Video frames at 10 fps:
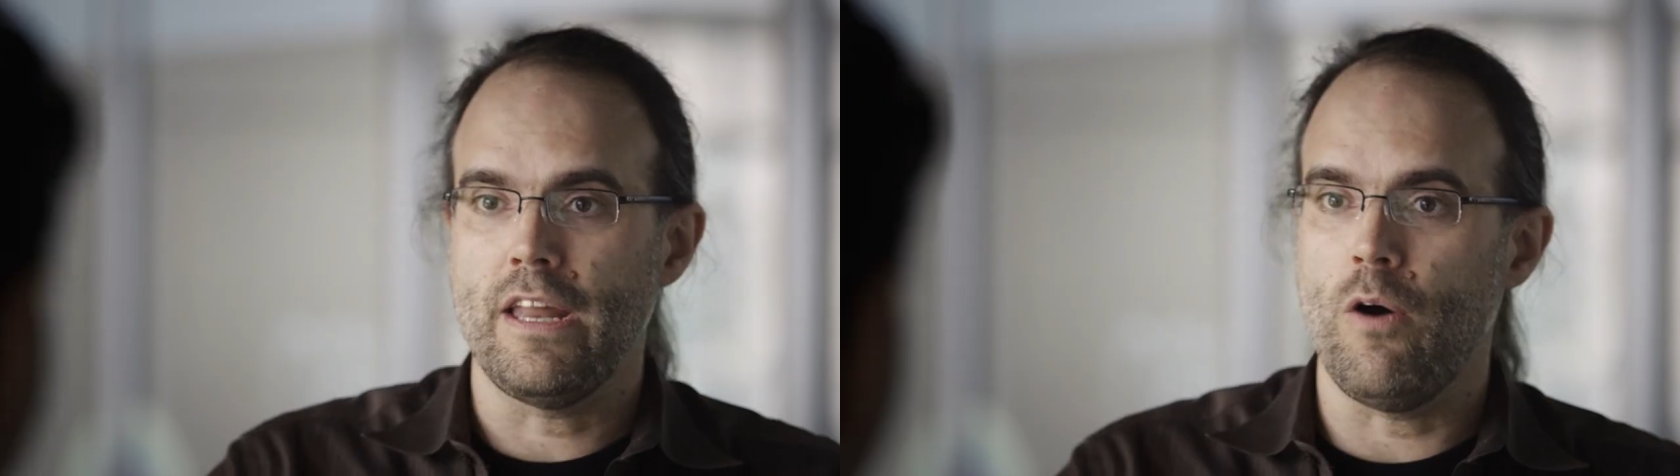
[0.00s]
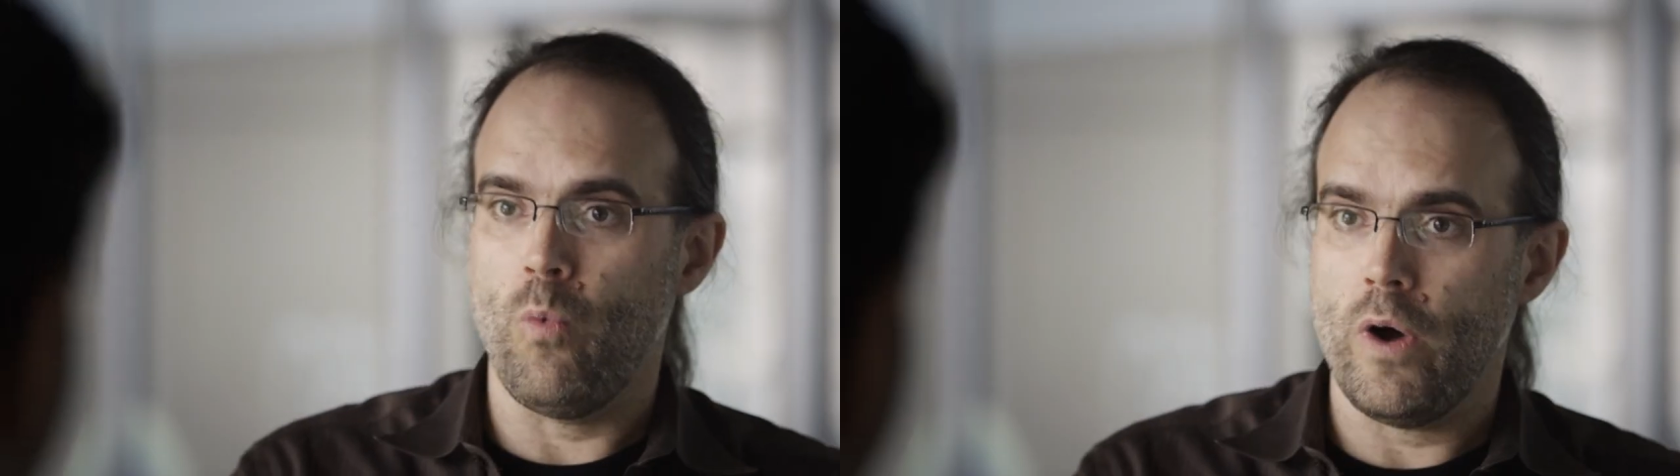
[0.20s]

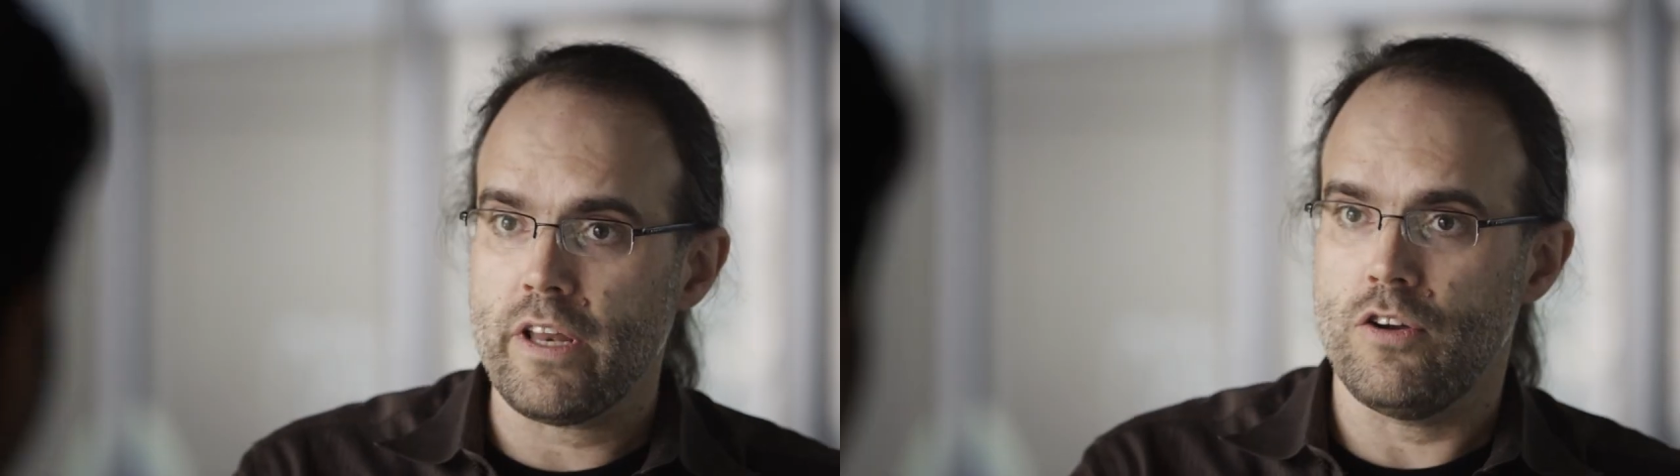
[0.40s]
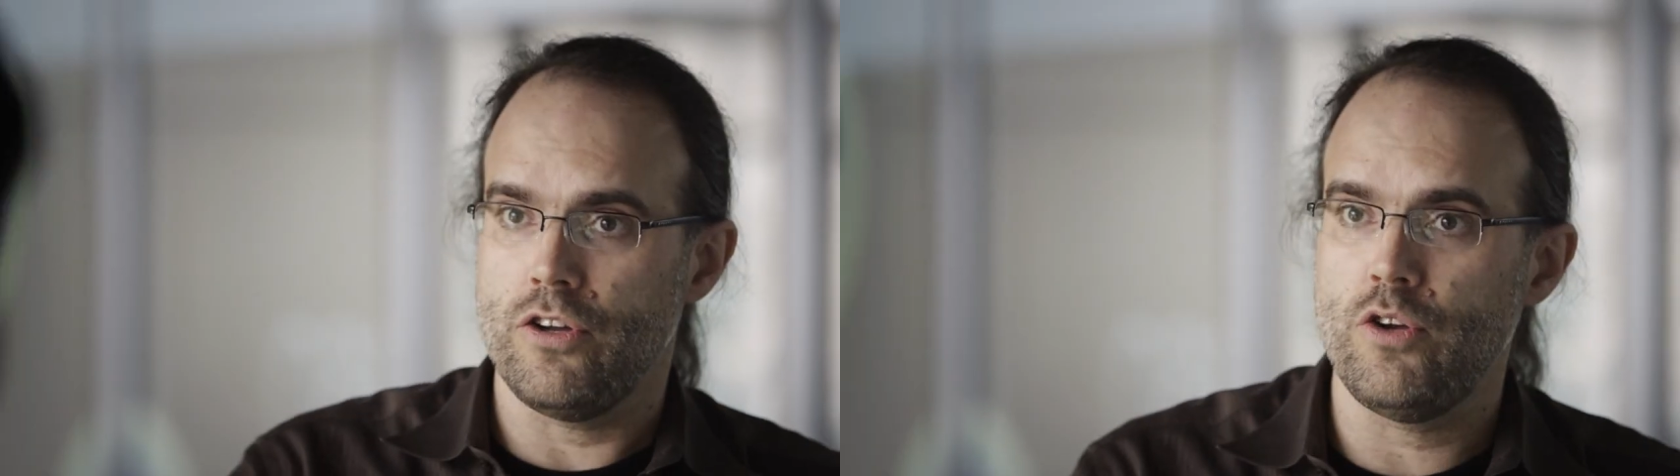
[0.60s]
Now,
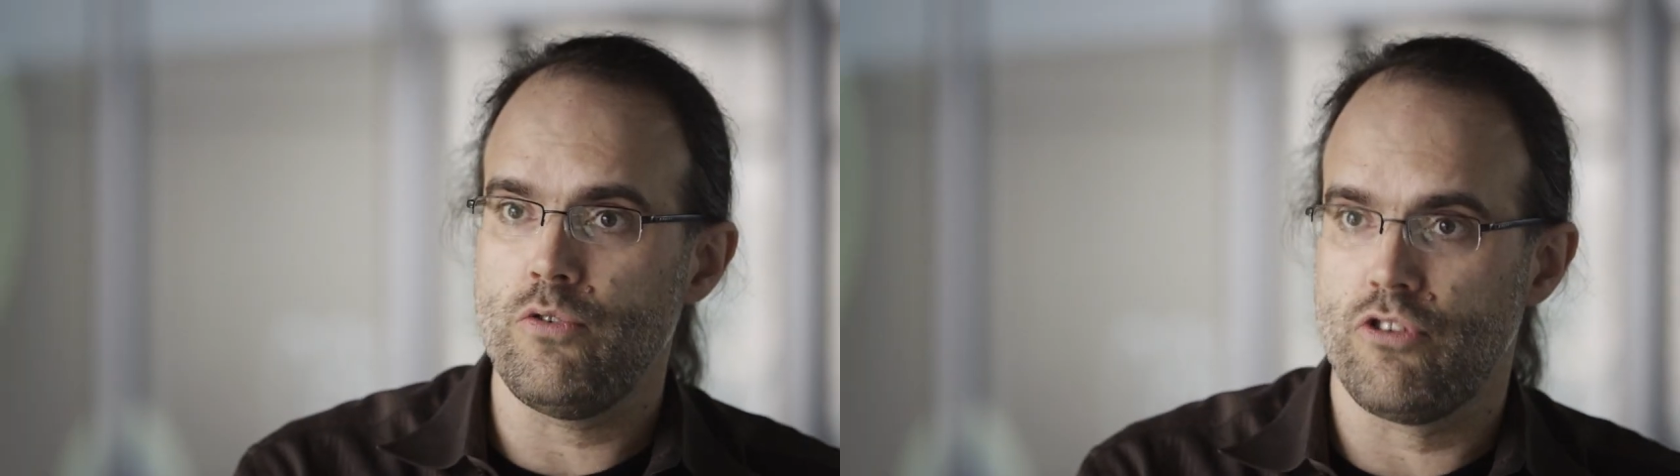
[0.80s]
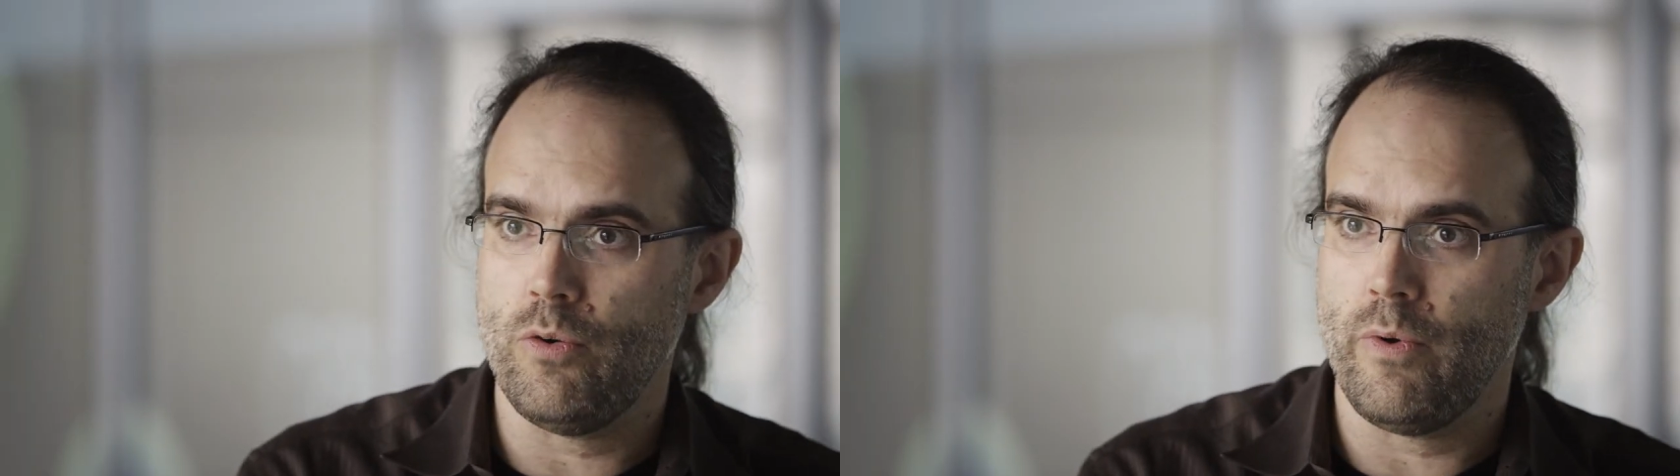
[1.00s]
what could you
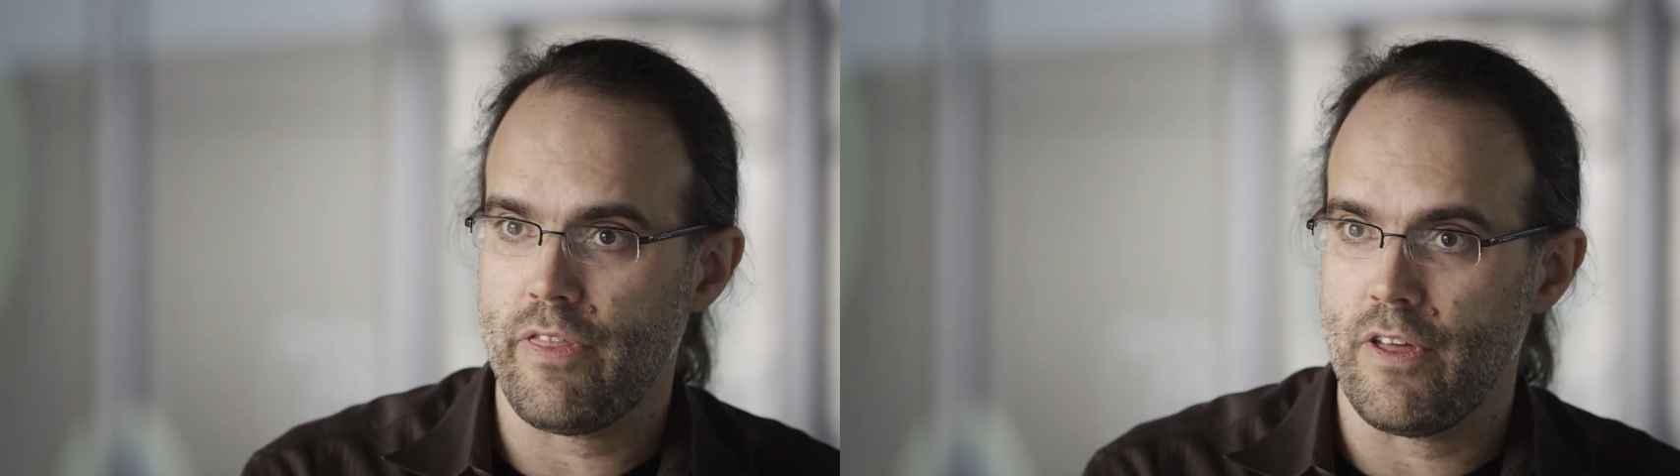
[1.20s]
do with